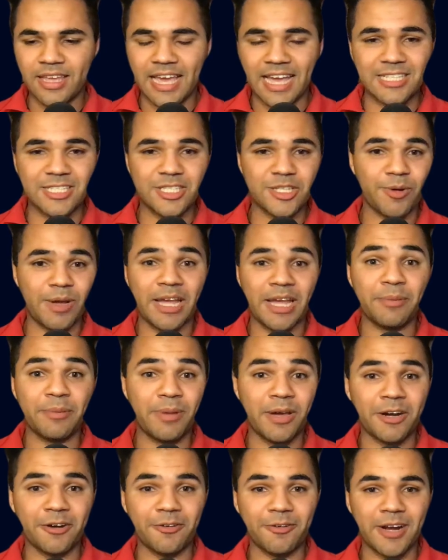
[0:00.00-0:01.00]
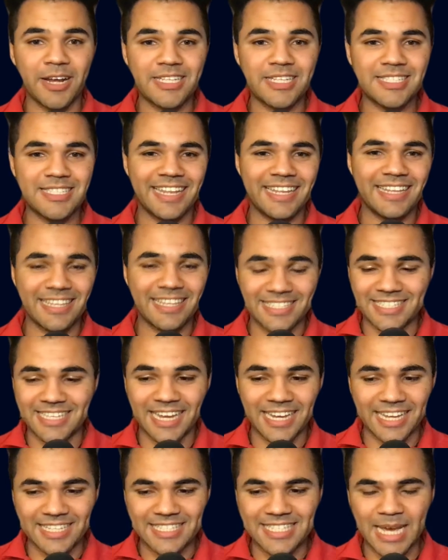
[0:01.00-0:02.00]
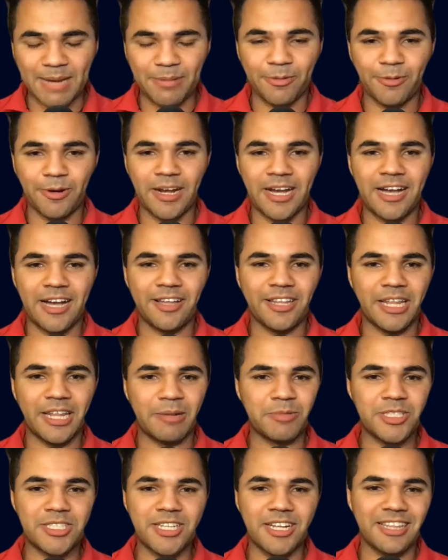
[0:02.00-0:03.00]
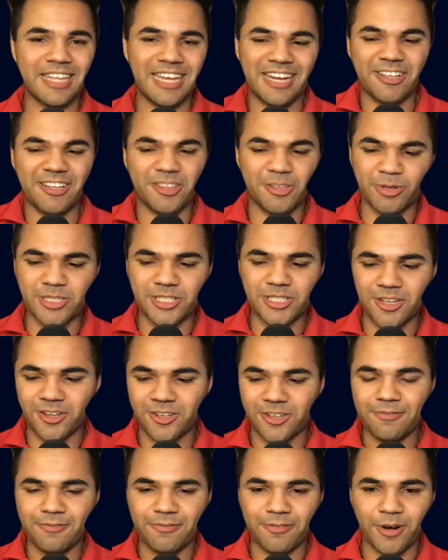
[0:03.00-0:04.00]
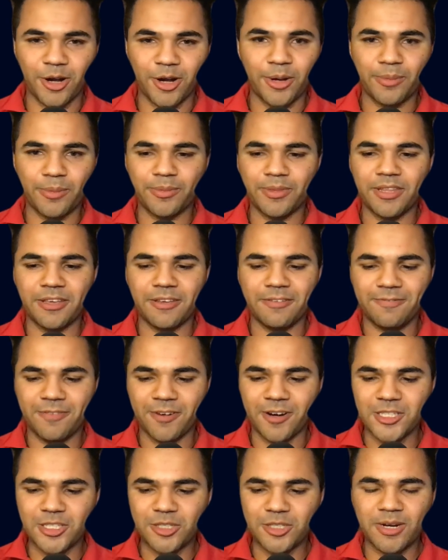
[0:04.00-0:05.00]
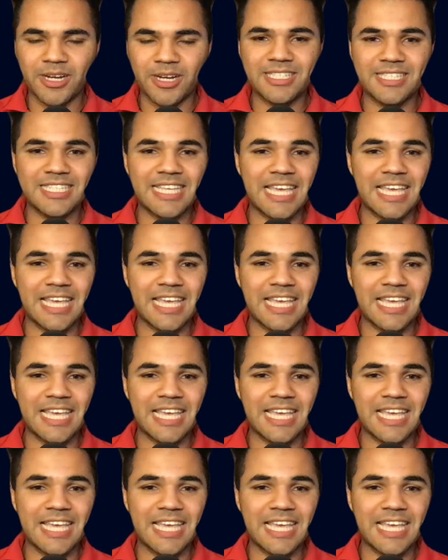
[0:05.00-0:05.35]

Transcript: And so we had a better race the second time around. And I'm just going to lay out the result from the first race.